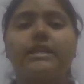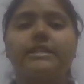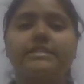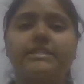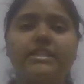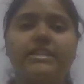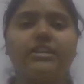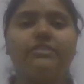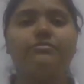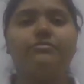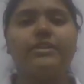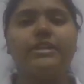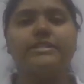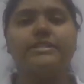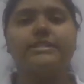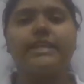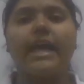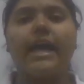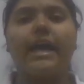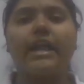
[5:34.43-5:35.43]
sitting
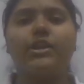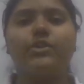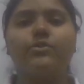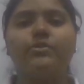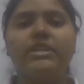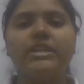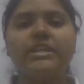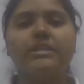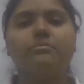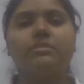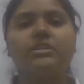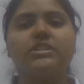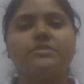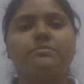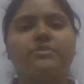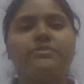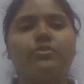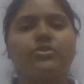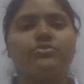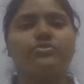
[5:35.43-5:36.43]
fees, and
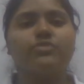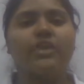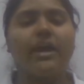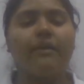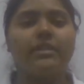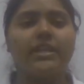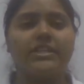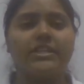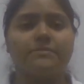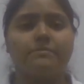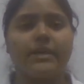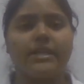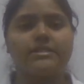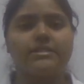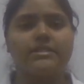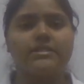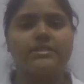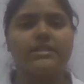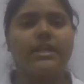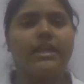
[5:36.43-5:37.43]
reimbursement for travel
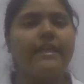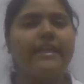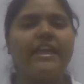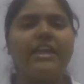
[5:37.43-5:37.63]
expenses.